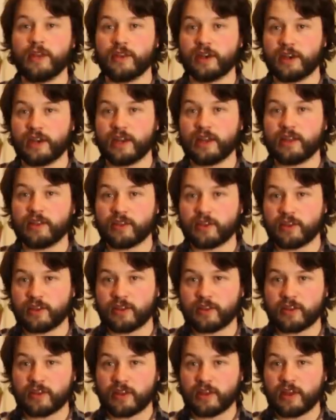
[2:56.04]
the
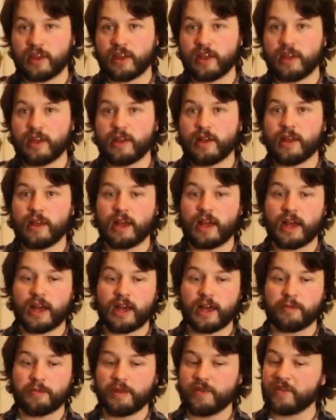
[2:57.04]
discs,
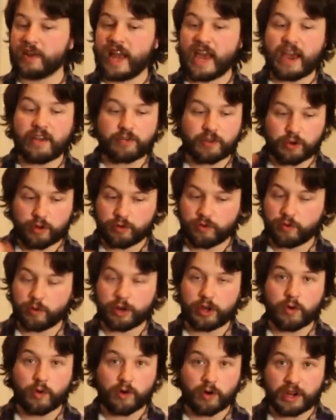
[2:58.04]
even after you've
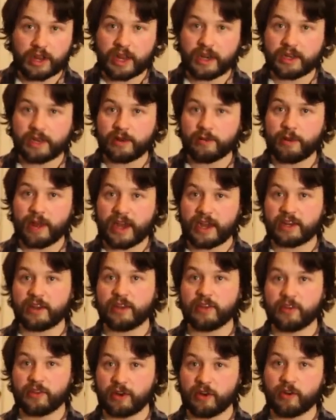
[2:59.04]
reoriented back
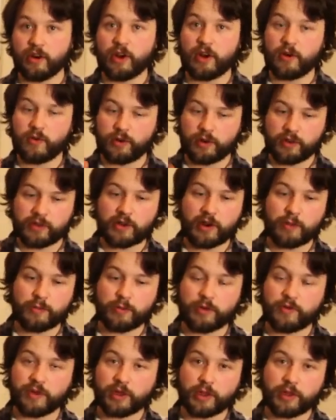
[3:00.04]
to zero and start
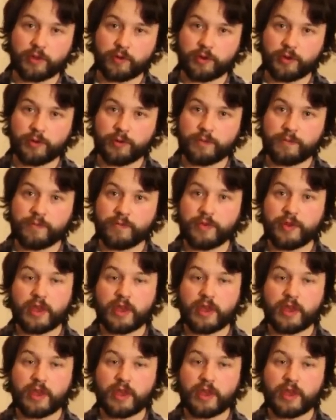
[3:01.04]
moving through,